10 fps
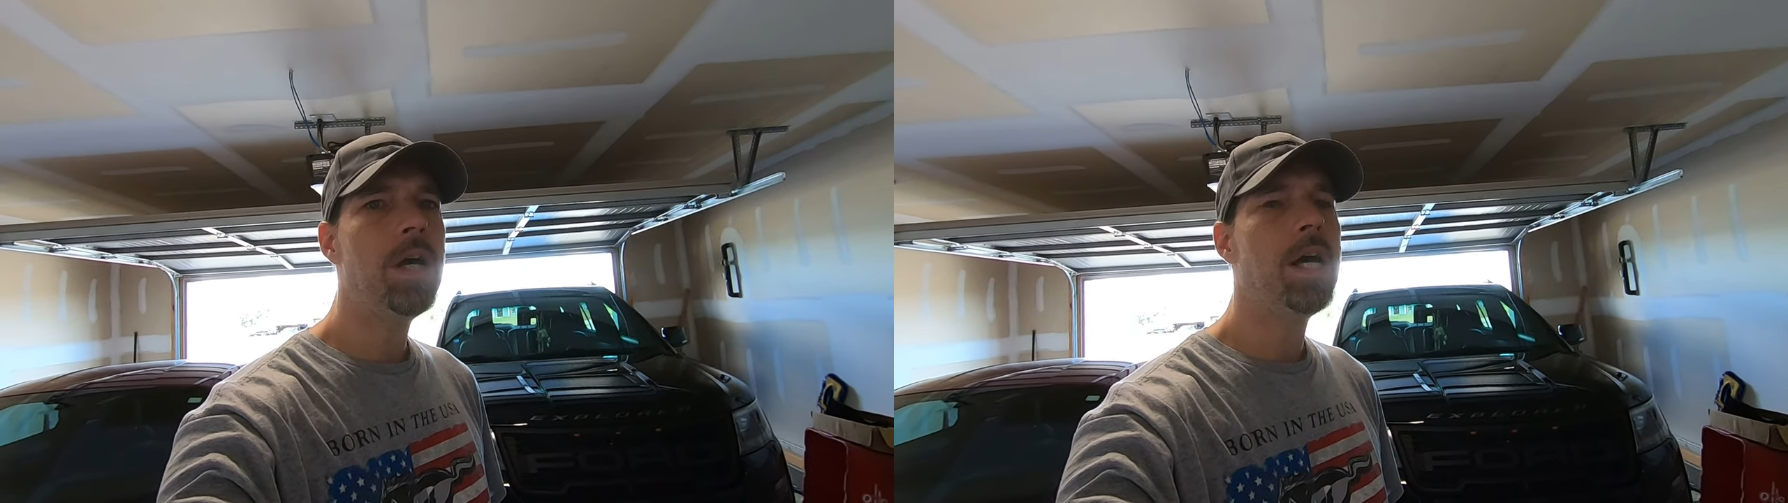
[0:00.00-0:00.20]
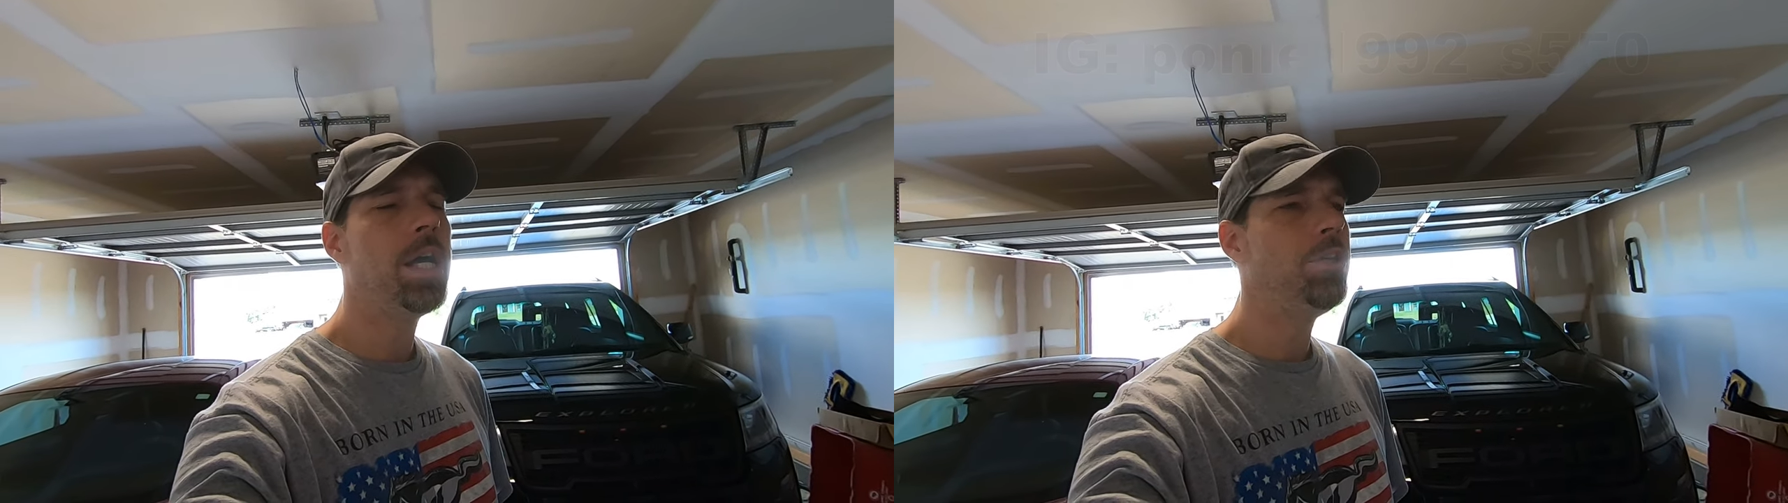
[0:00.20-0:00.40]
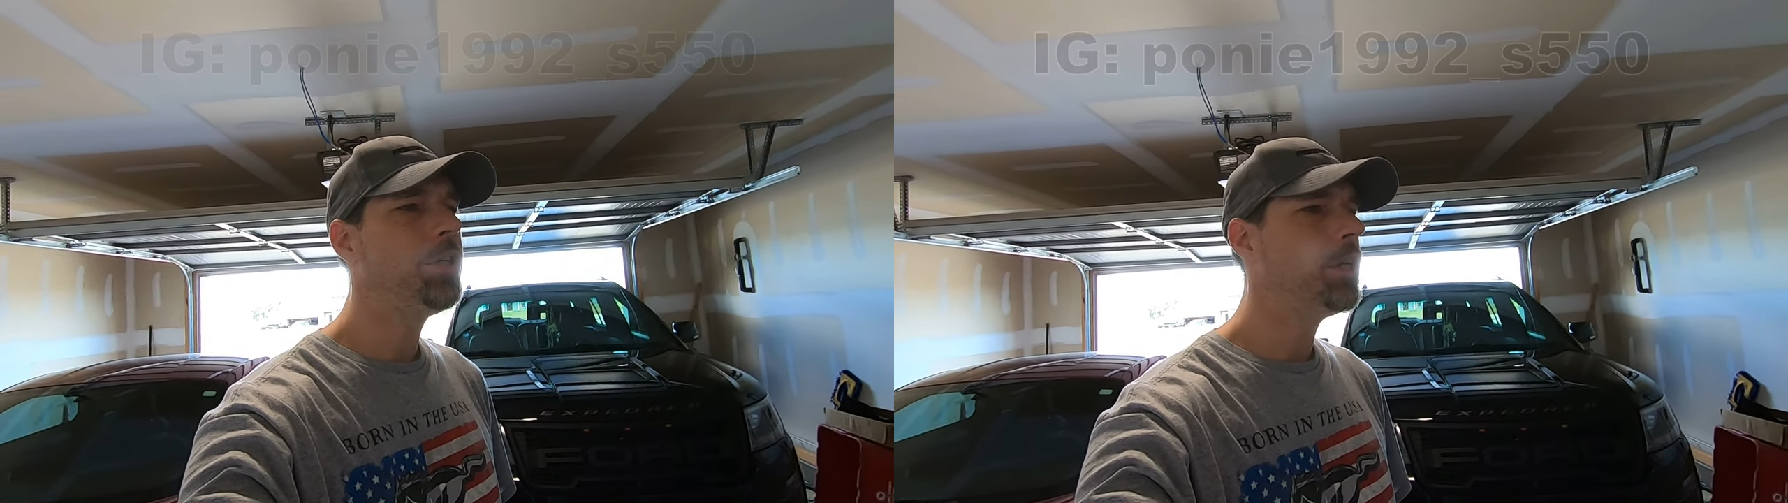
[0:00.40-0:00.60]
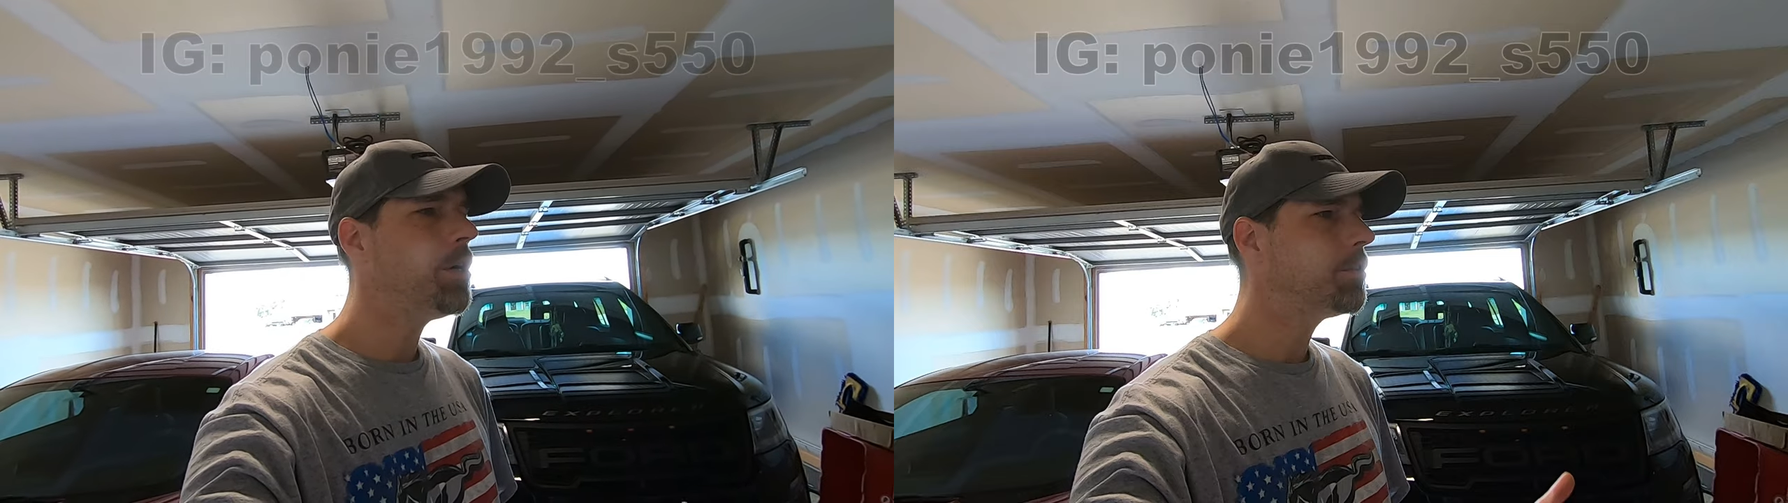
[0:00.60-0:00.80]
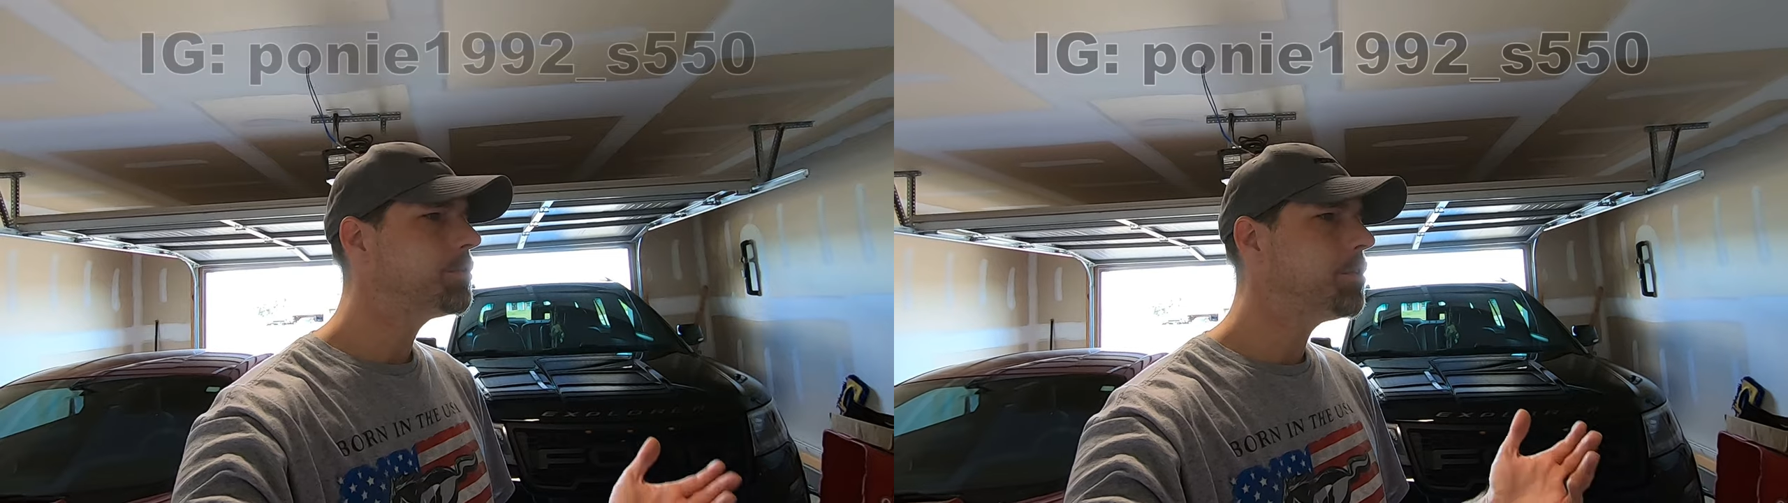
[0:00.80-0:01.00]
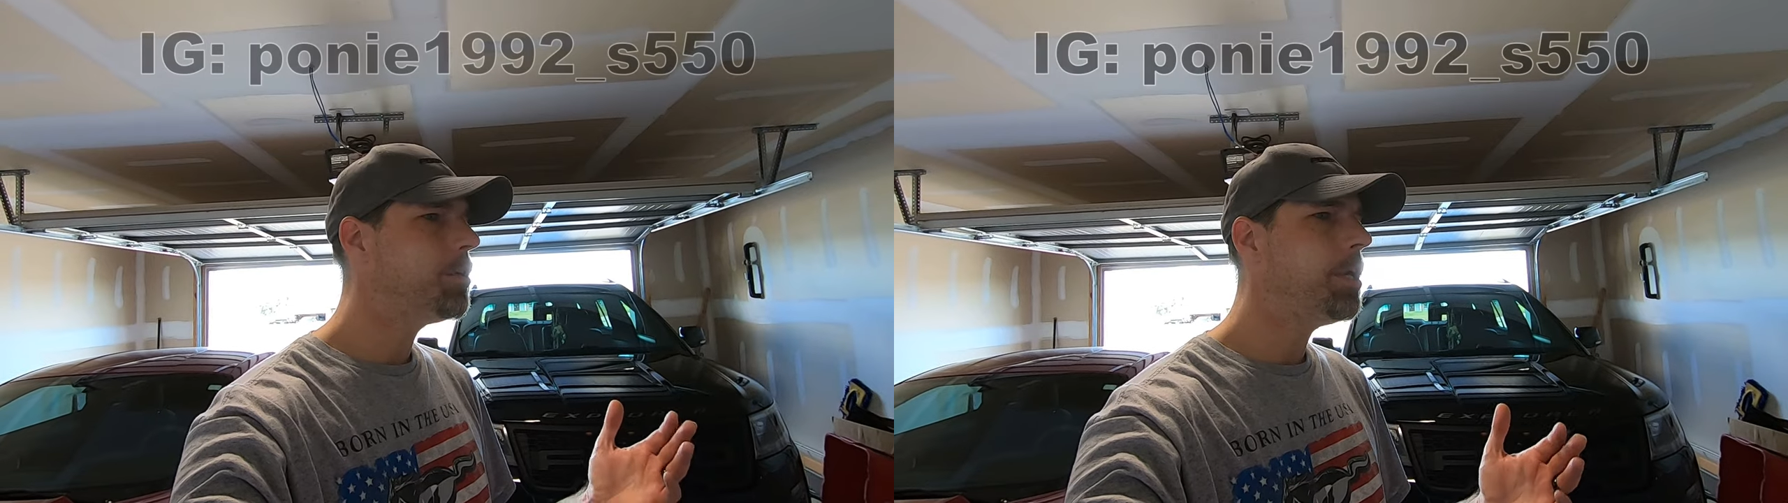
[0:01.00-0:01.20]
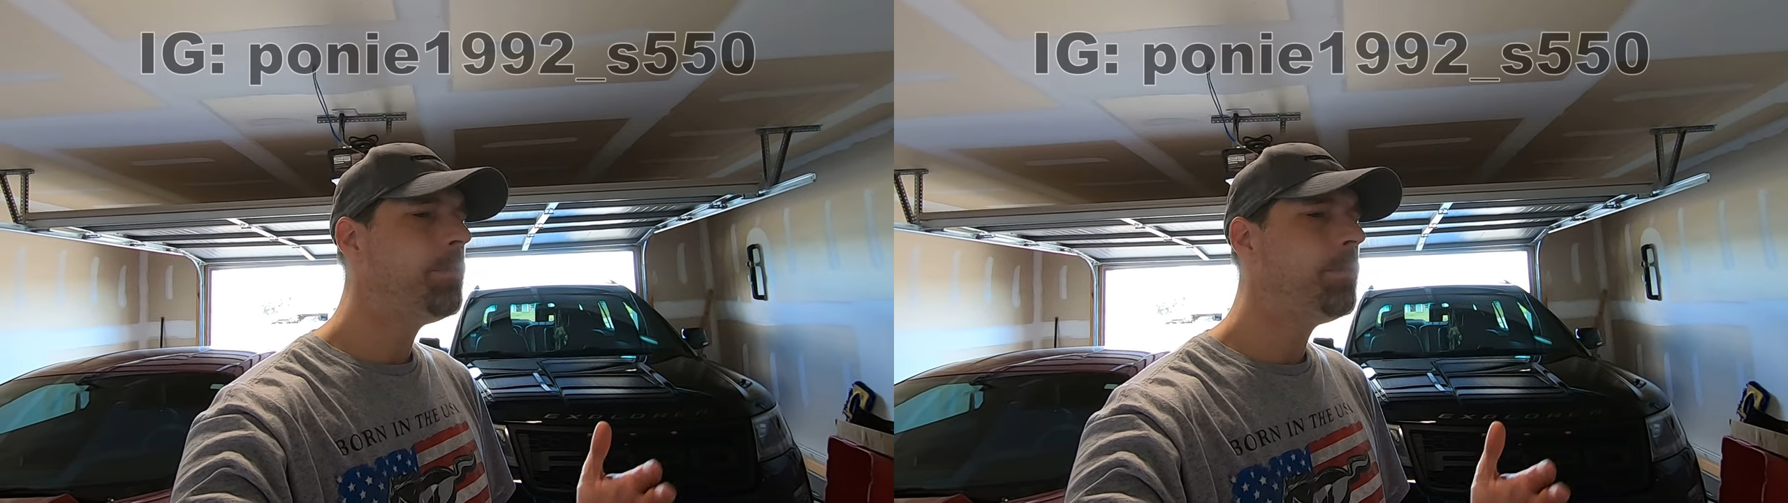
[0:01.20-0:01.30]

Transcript: Uh, you can also hit